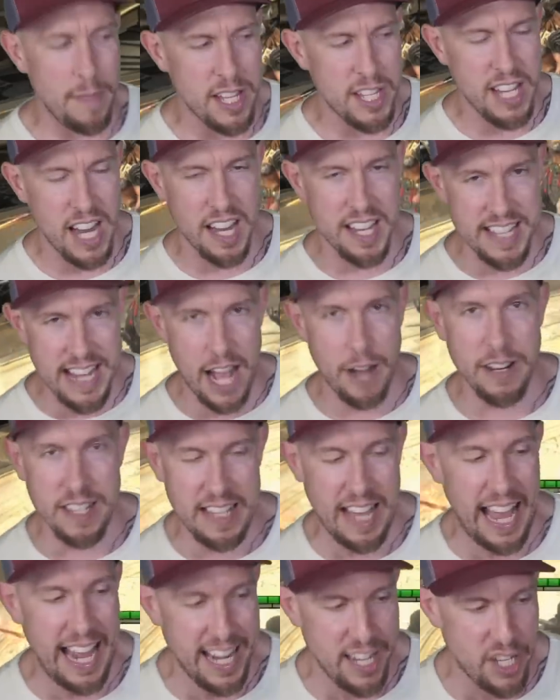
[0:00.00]
let's test out his
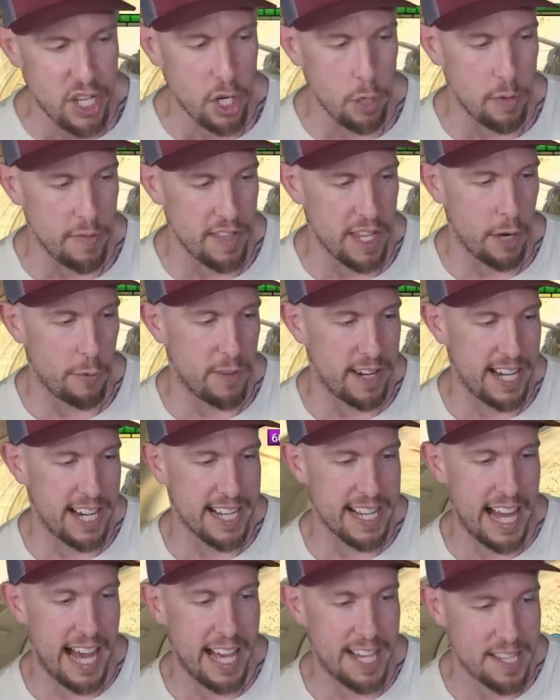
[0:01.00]
A2 in the arena,
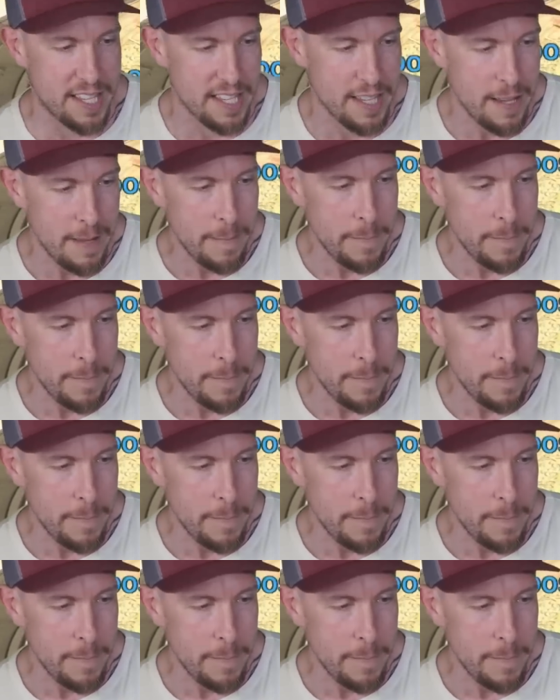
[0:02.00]
guys.